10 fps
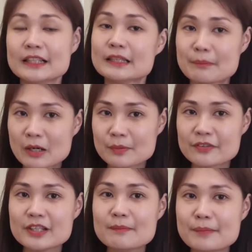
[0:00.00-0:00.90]
The
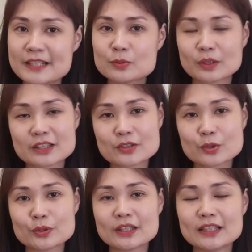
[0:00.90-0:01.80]
mulberry
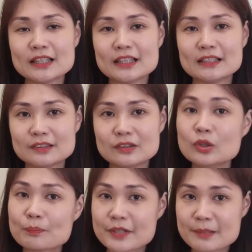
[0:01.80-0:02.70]
bayswatertote
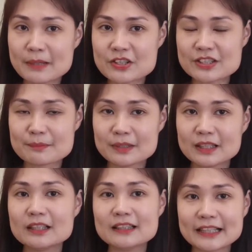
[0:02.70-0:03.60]
look pretty much
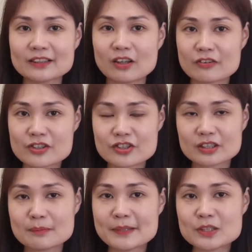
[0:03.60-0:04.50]
similar like the
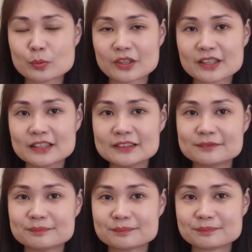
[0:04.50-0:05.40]
original bayswater,
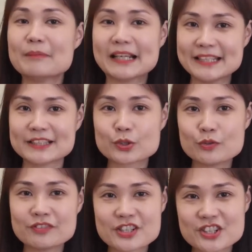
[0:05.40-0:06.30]
but in a
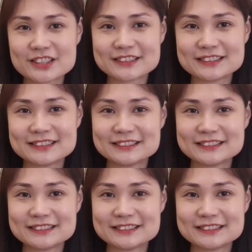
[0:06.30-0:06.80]
tote version.